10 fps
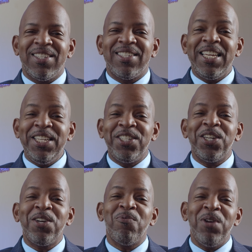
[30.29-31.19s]
is
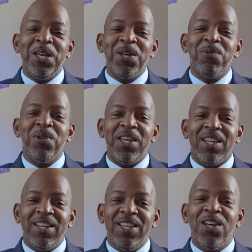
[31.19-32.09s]
teaching reading
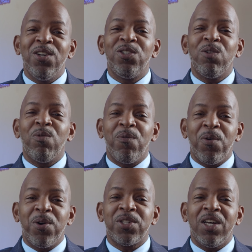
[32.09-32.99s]
uniquely to
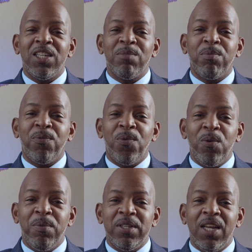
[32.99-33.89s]
reverse
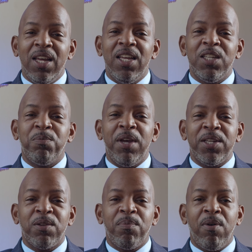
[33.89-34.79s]
underperformance. It's
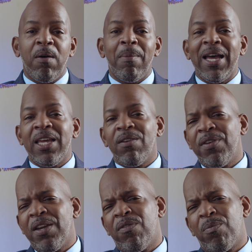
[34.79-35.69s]
based upon my
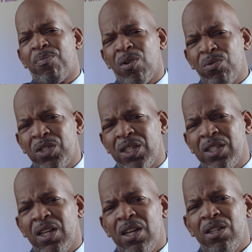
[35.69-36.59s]
innovative
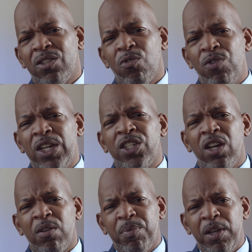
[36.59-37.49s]
approaches to reach
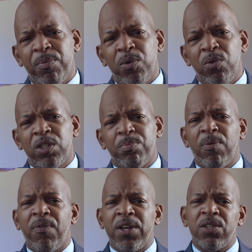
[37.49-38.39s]
young people, to
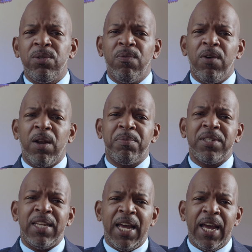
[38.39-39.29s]
professionally develop
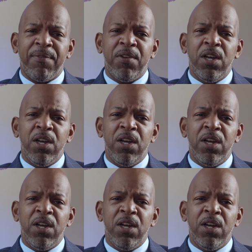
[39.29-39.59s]
staff,